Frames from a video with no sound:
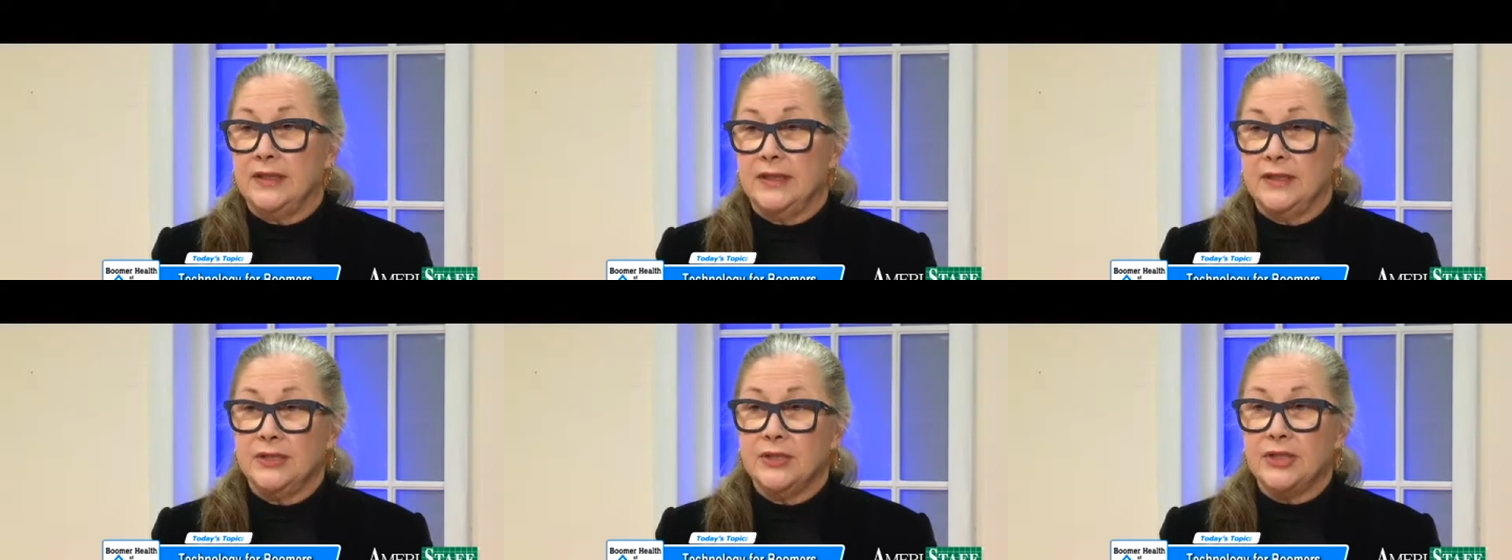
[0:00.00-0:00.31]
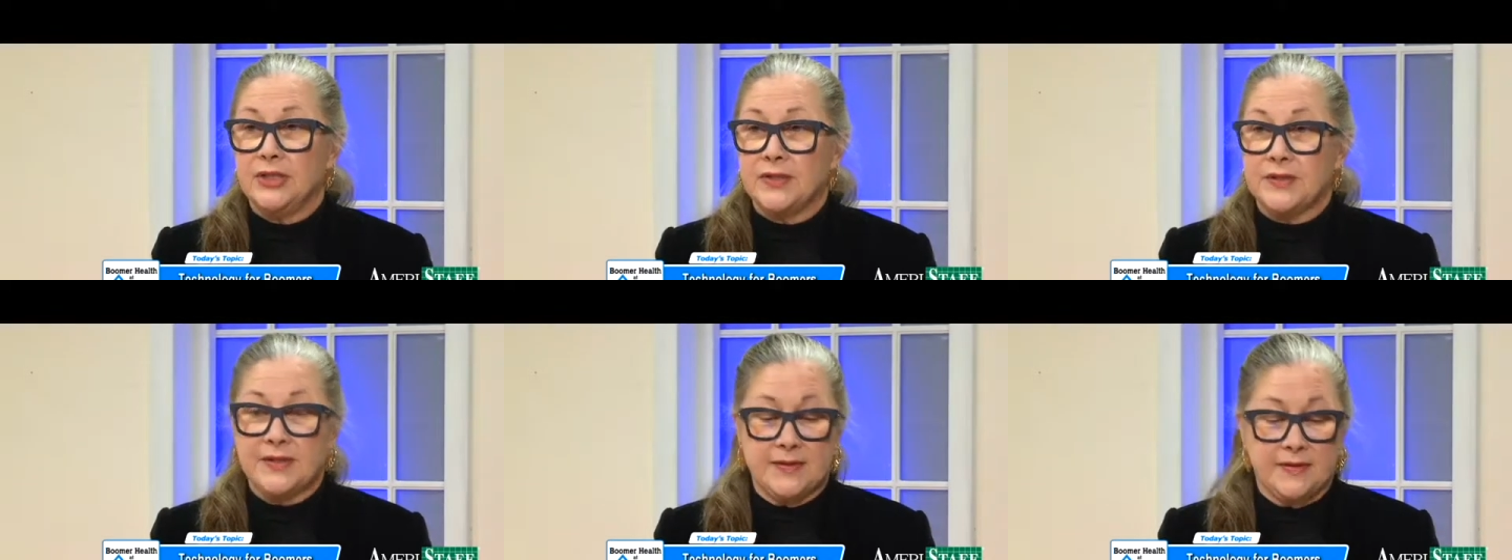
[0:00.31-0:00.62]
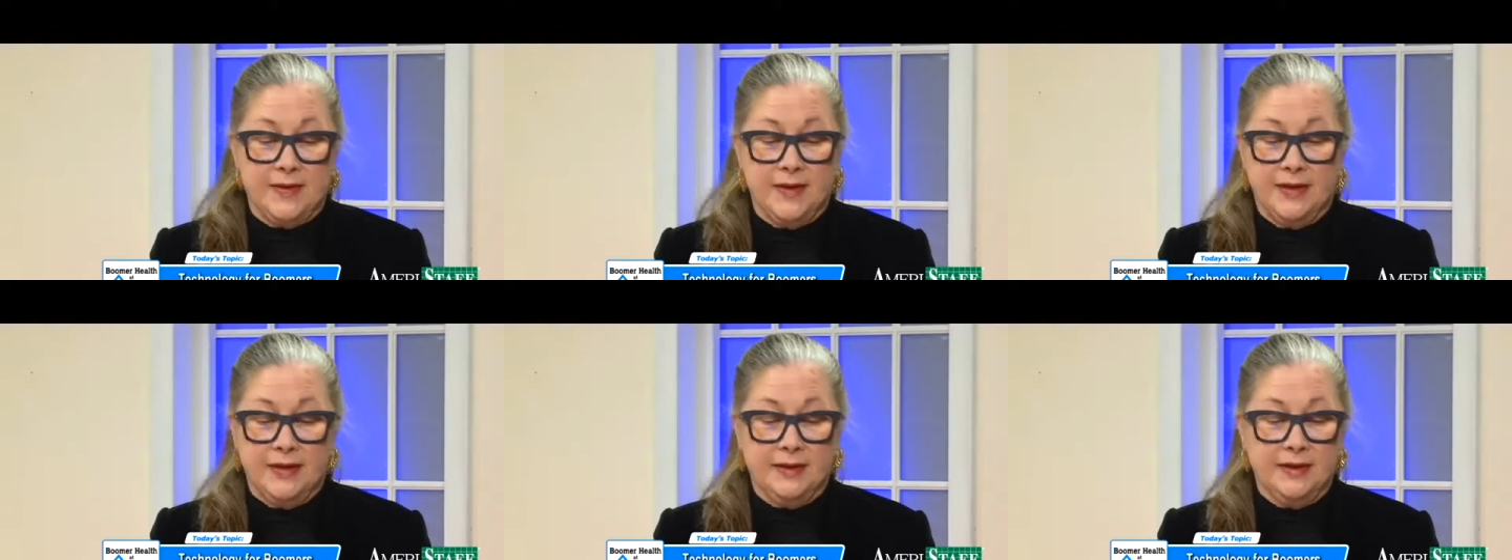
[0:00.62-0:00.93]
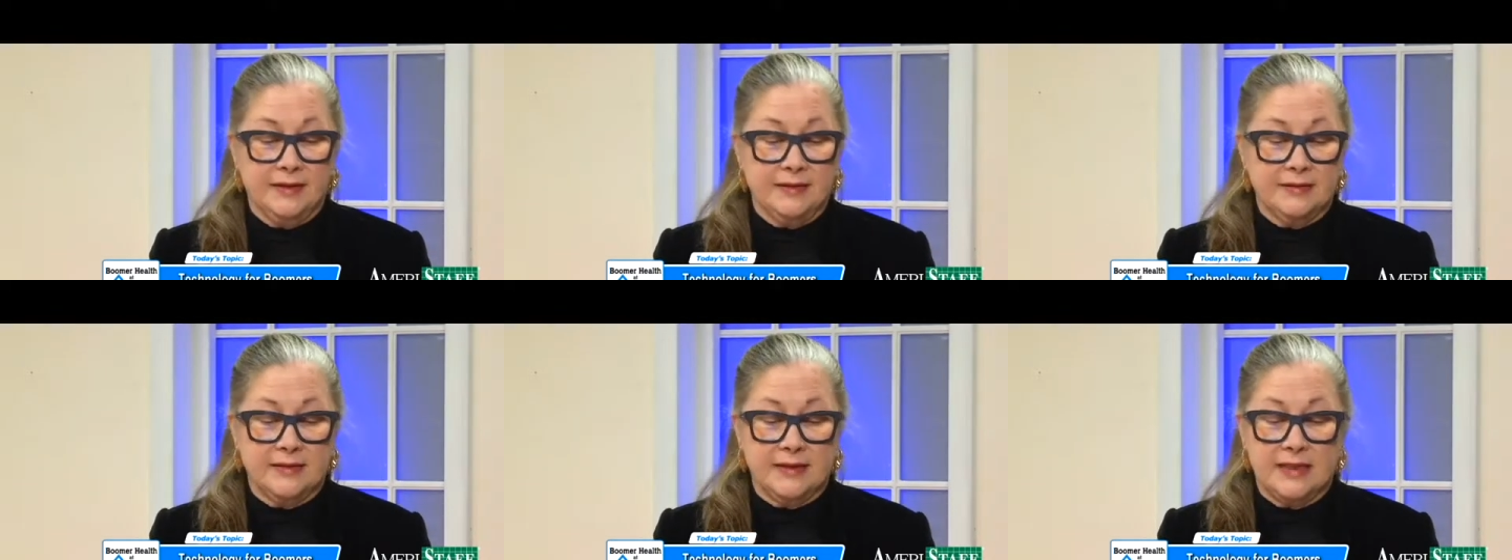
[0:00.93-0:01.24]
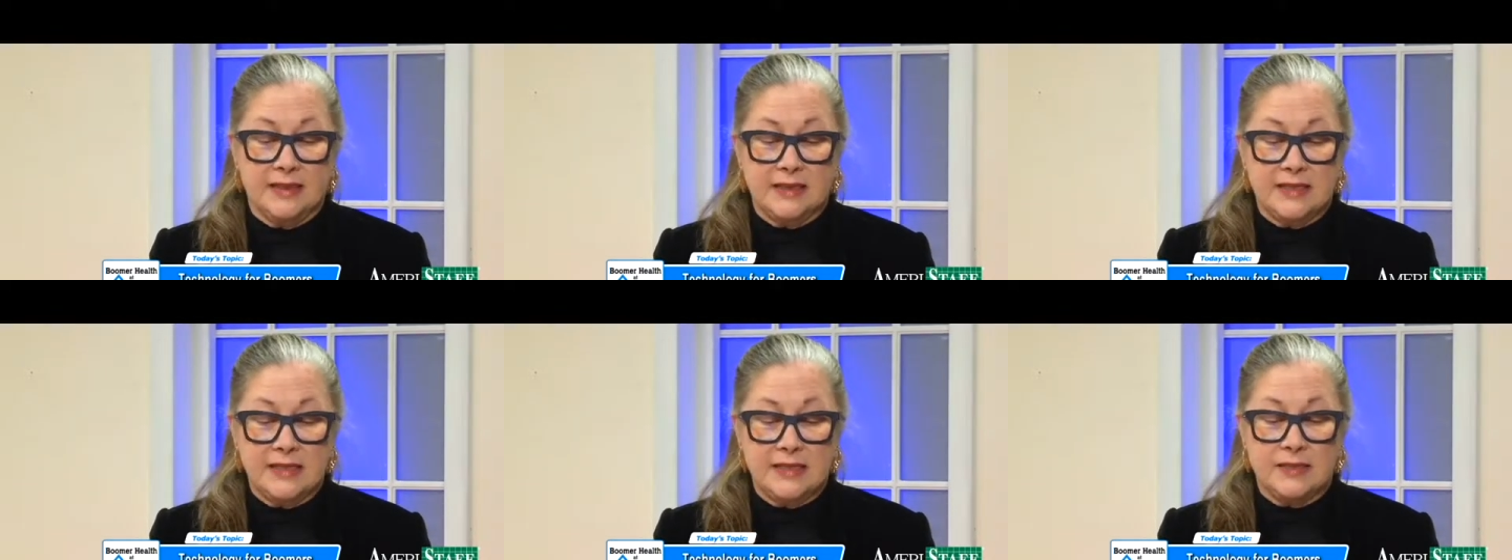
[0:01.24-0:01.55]
inches thick, and
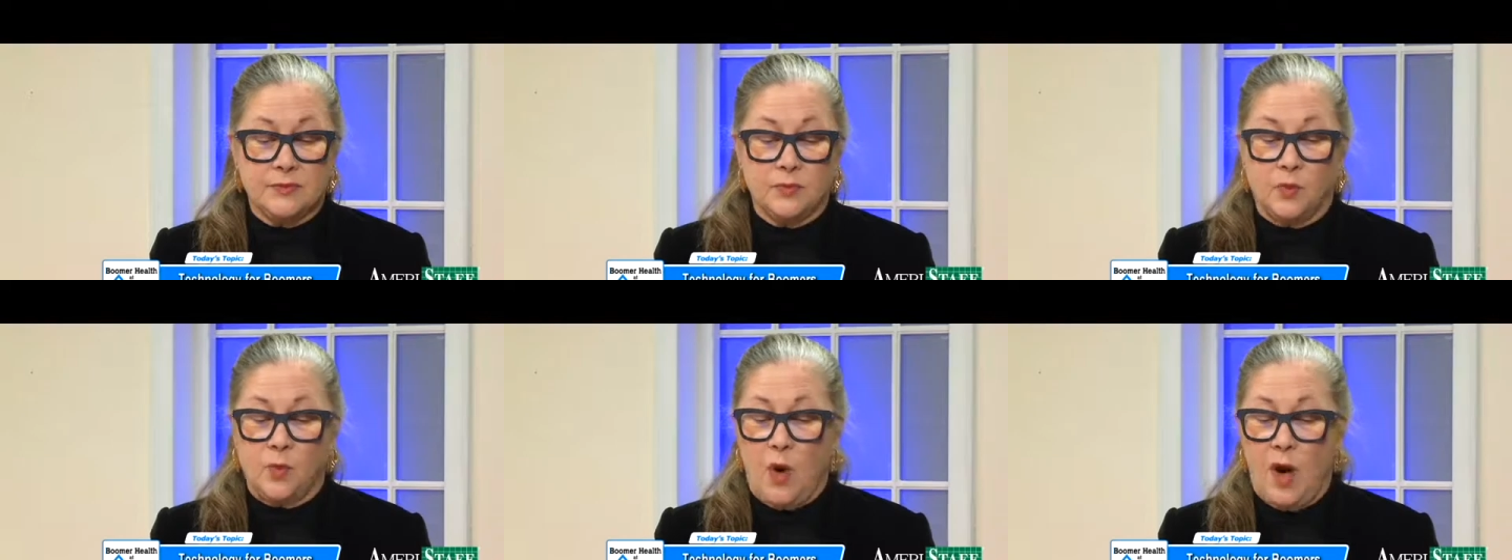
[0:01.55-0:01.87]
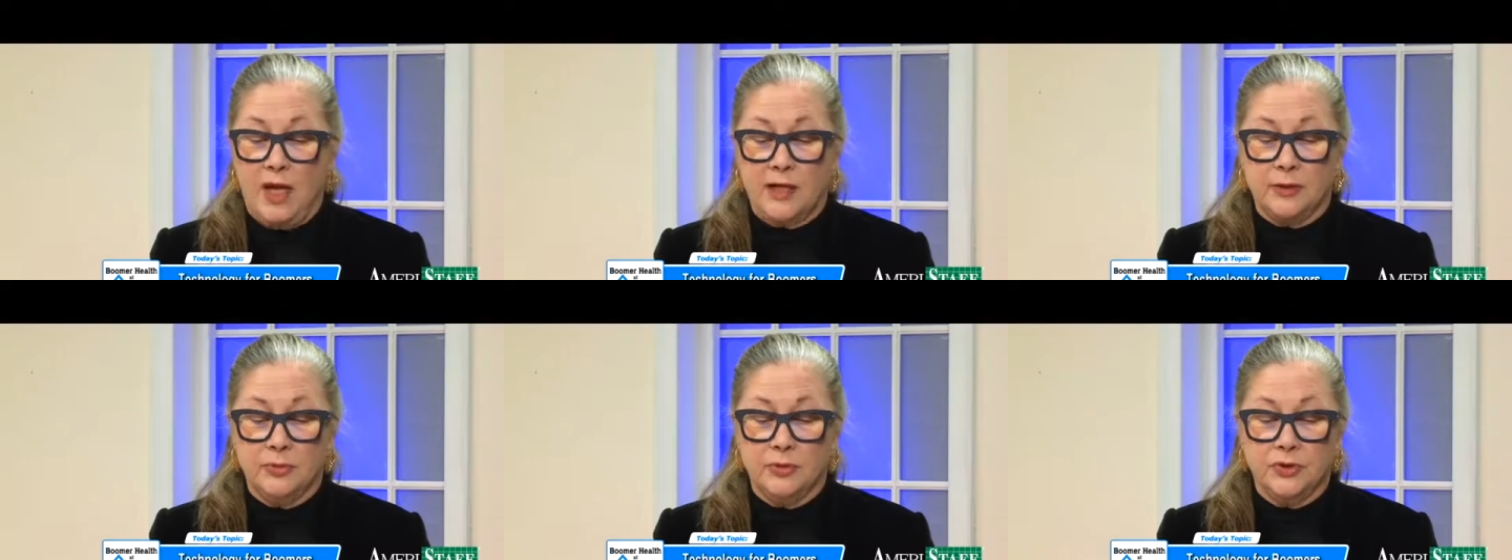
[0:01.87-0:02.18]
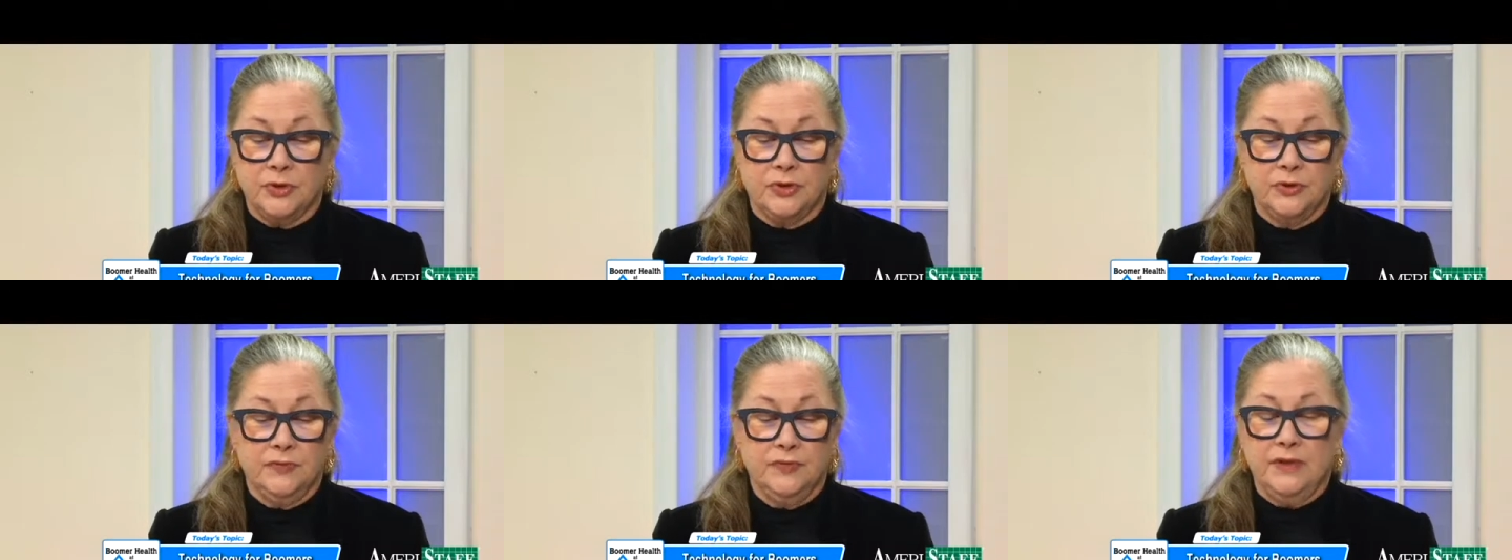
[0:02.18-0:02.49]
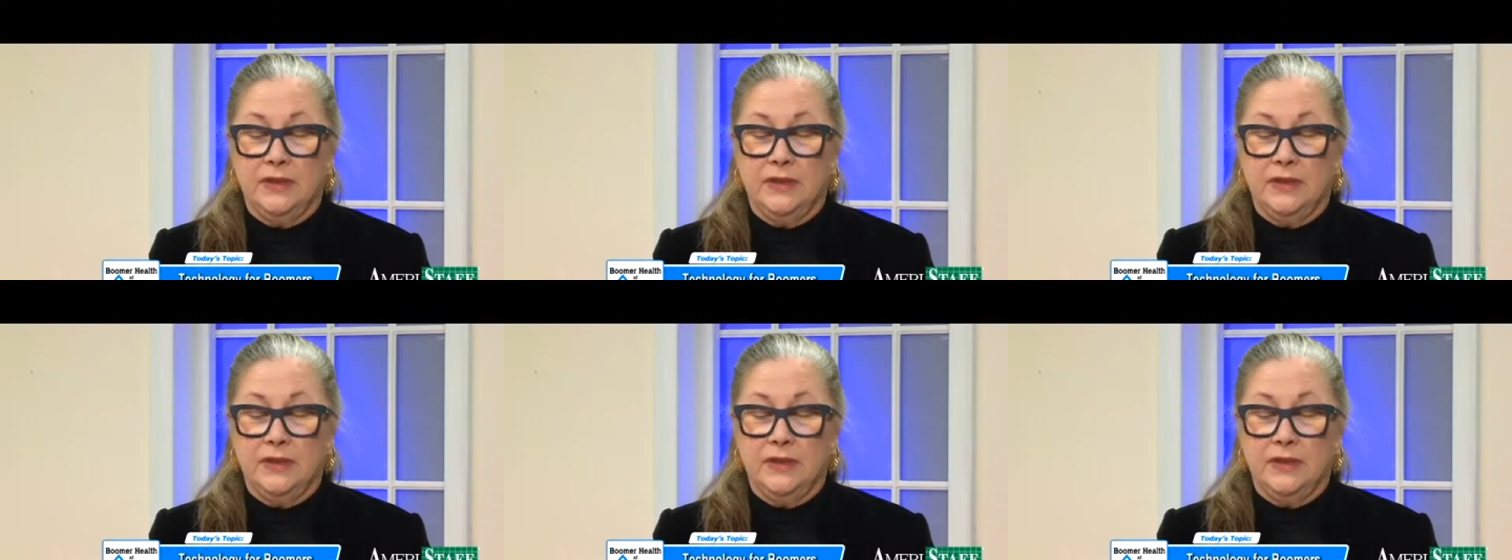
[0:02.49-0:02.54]
it's waterproof.